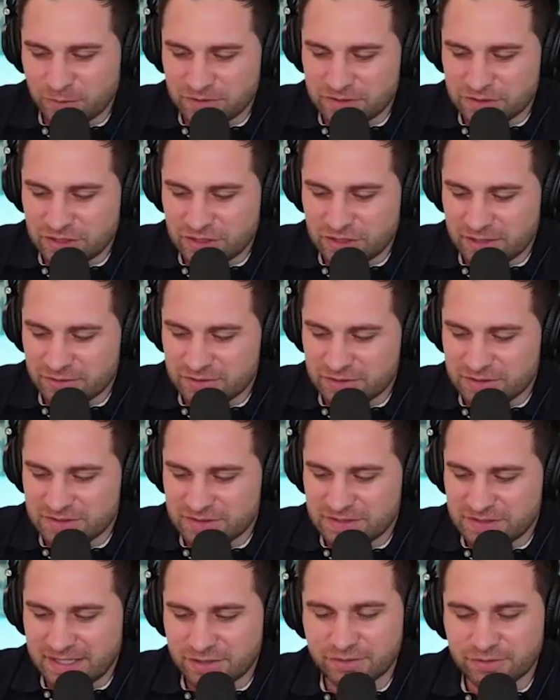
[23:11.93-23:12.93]
Shout out to
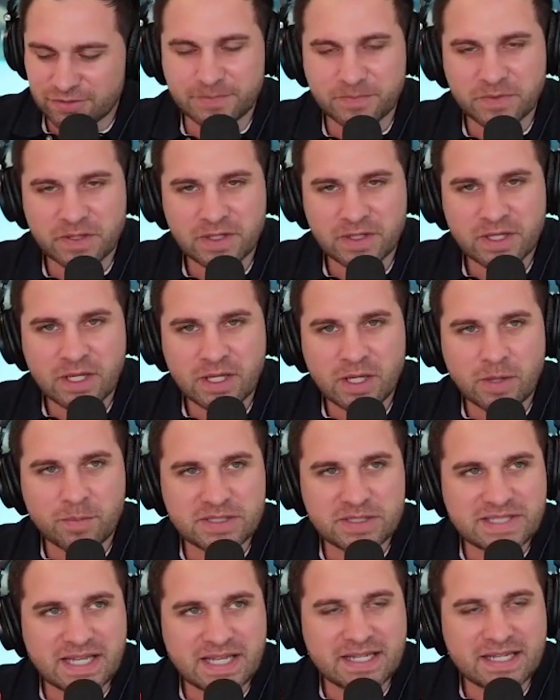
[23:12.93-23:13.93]
Zachary.
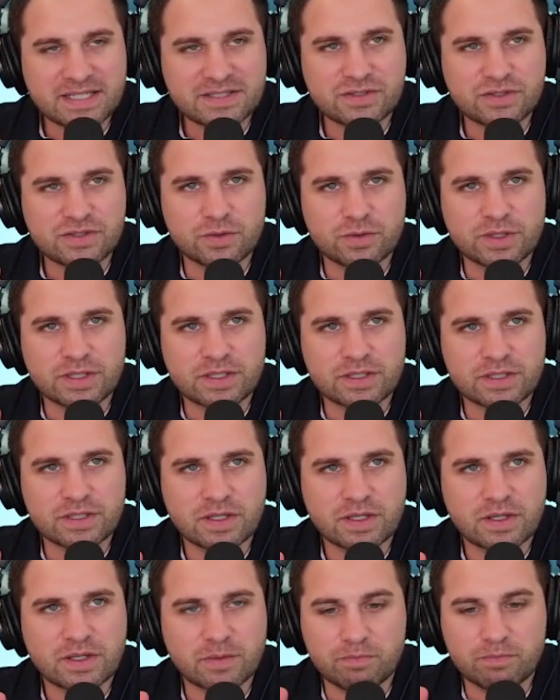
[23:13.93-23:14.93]
But Zach's
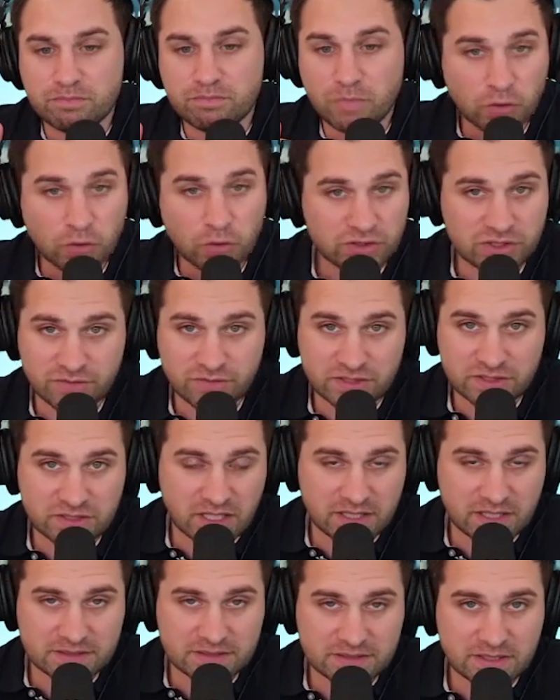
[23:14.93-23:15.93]
doing most of his
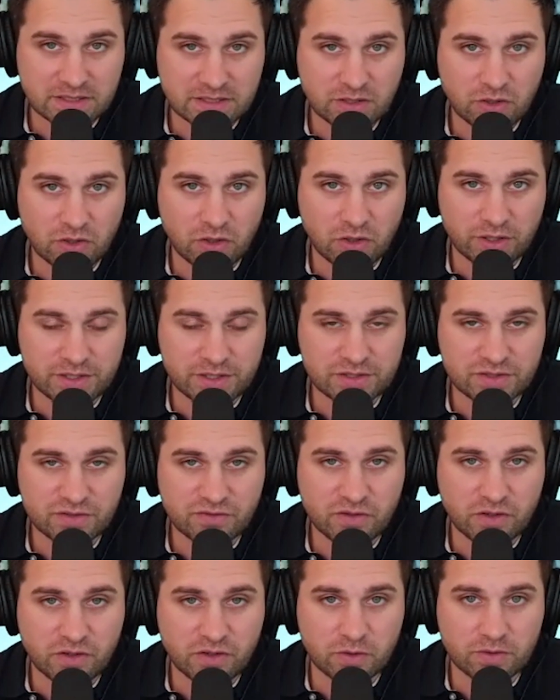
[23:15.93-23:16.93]
content on his
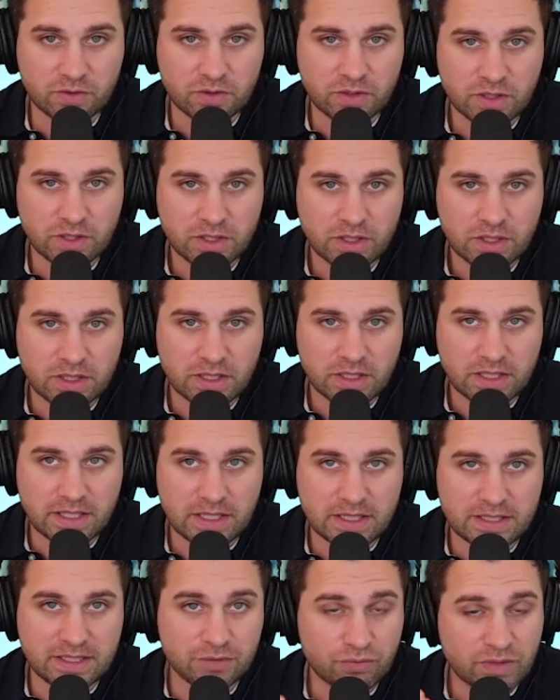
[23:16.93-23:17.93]
phone,
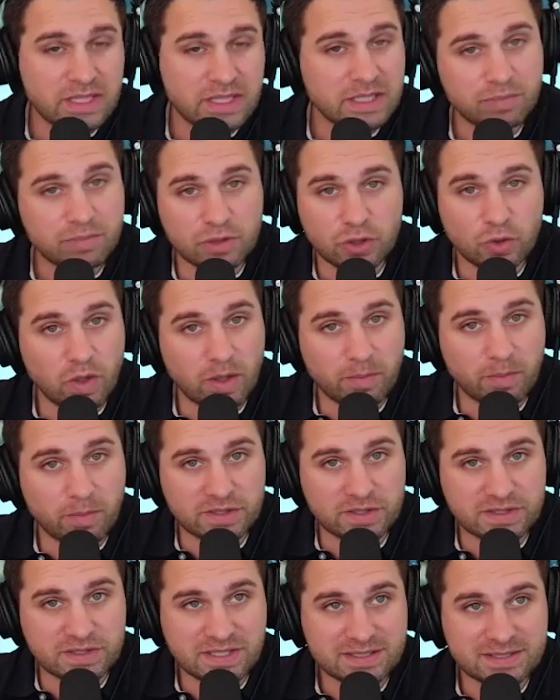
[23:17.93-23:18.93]
and he really blew up
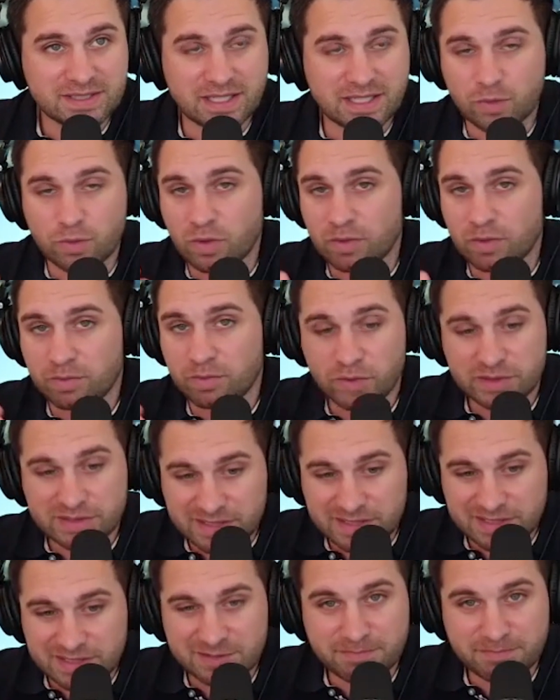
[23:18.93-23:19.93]
on TikTok.
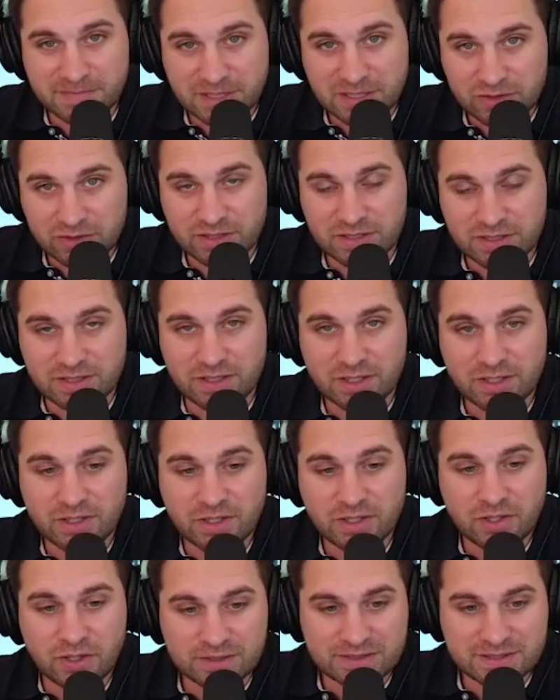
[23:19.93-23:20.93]
1.6 million
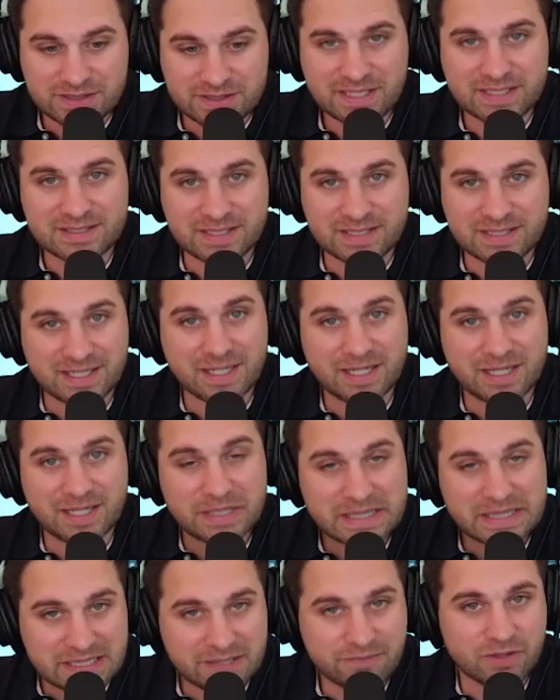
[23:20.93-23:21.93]
on TikTok. I
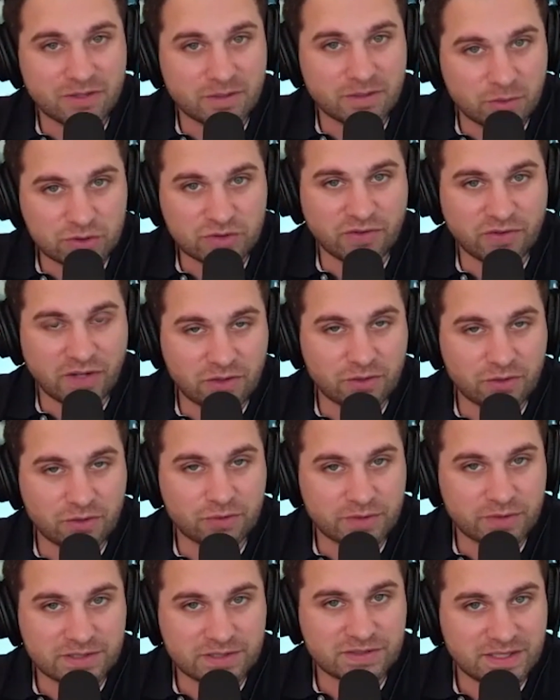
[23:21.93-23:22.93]
believe the most followed
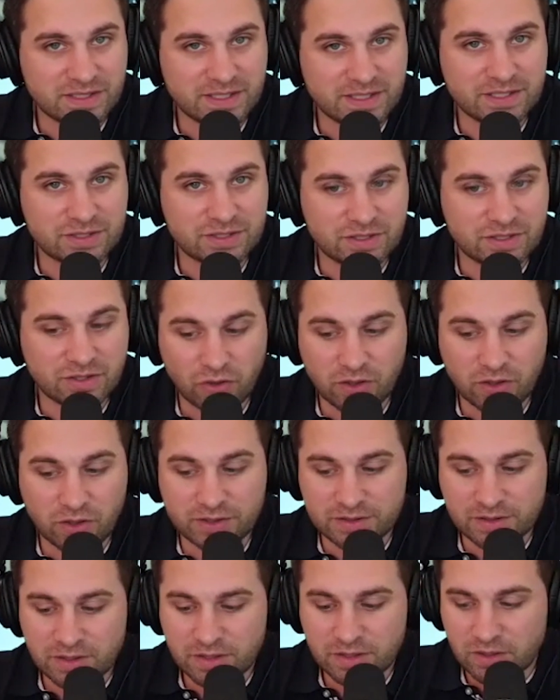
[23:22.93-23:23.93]
real estate agent
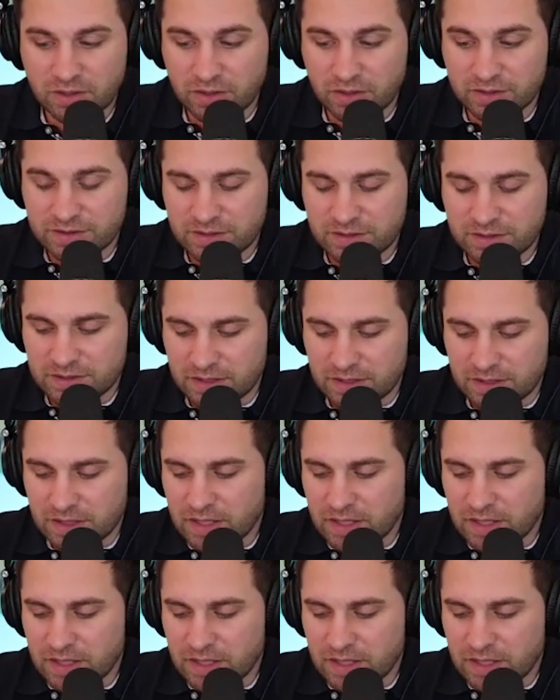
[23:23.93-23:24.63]
on on TikTok.